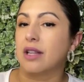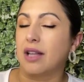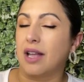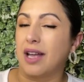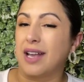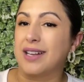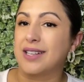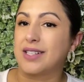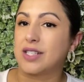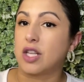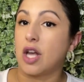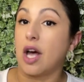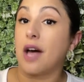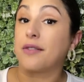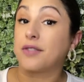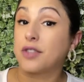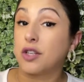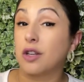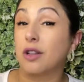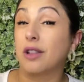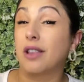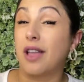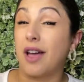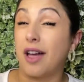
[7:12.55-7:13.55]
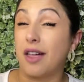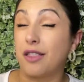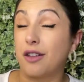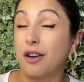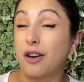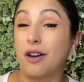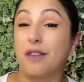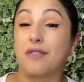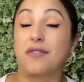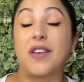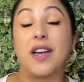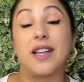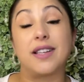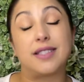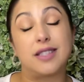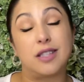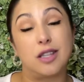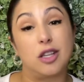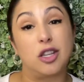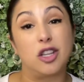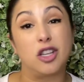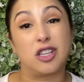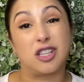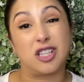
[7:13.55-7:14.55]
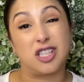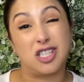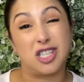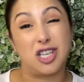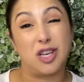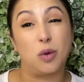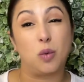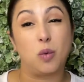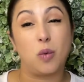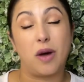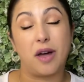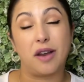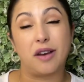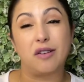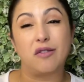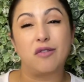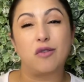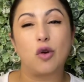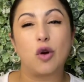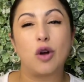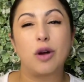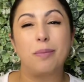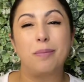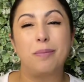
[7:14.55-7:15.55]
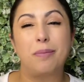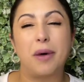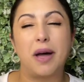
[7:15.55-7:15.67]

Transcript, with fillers: a softer leather if that's the look that she wanted for,